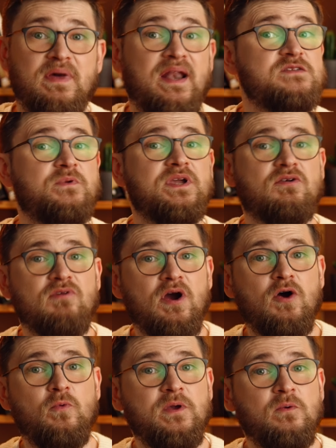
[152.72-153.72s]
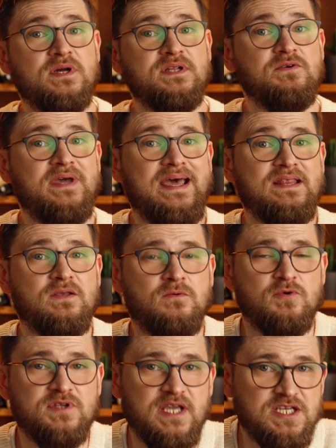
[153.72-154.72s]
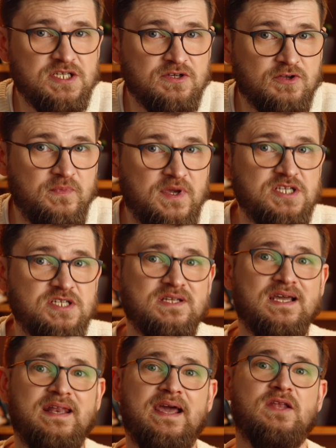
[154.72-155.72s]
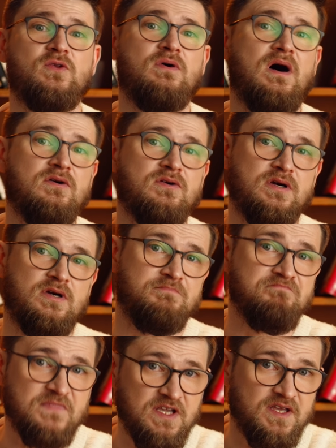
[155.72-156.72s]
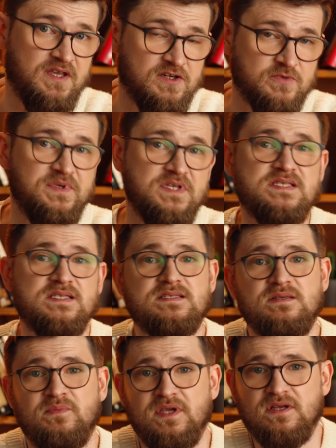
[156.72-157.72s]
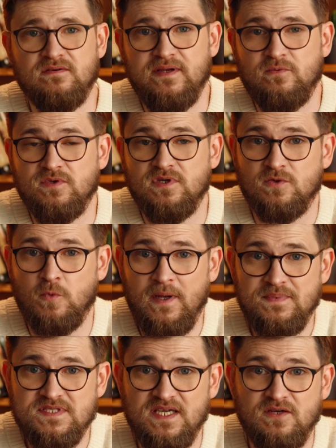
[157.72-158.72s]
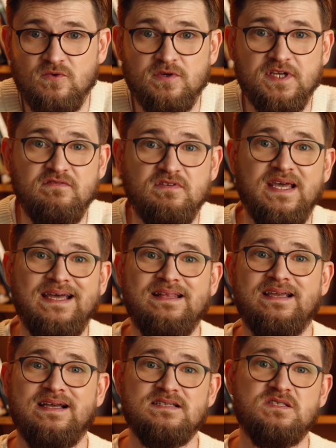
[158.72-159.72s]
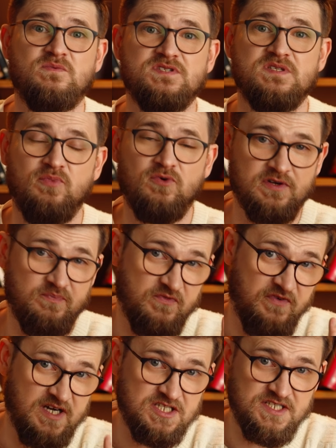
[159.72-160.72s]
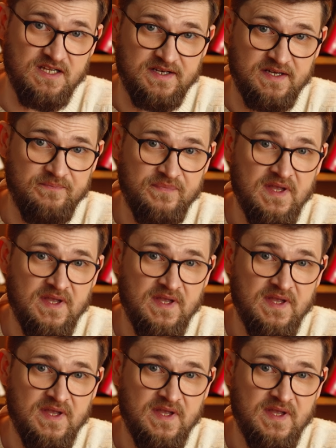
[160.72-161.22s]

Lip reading: But as we grow, we want to add quotation automation, connect to our ERP system, integrate with our website, or even add a customer support functionality.